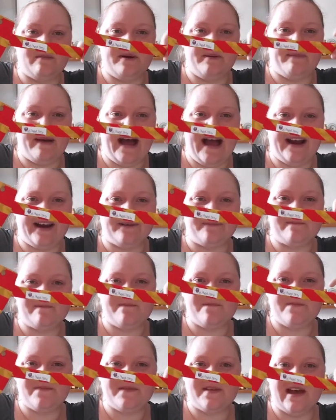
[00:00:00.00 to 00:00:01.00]
Woman bag
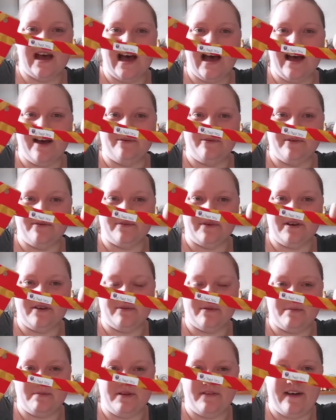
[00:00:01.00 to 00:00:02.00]
with
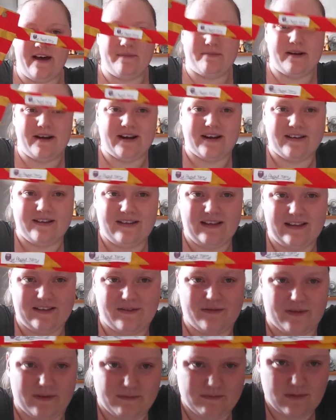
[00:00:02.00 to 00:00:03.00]
Wonder Woman fabric.
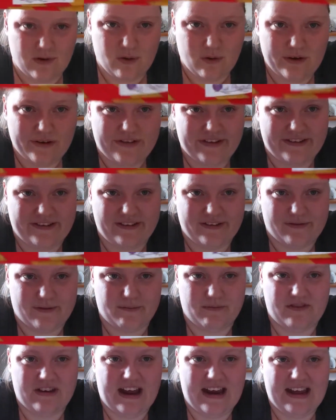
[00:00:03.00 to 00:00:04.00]
All of this is
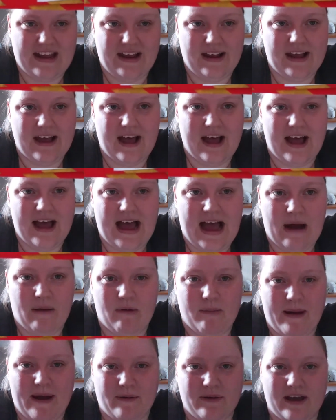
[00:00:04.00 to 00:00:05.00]
from Jenny,
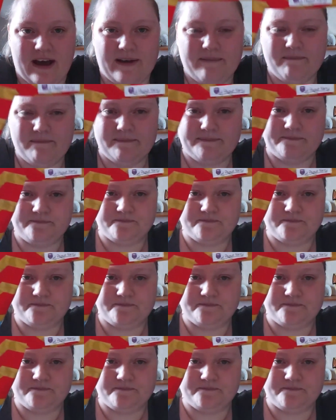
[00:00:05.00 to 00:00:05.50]
Owl About Yarn.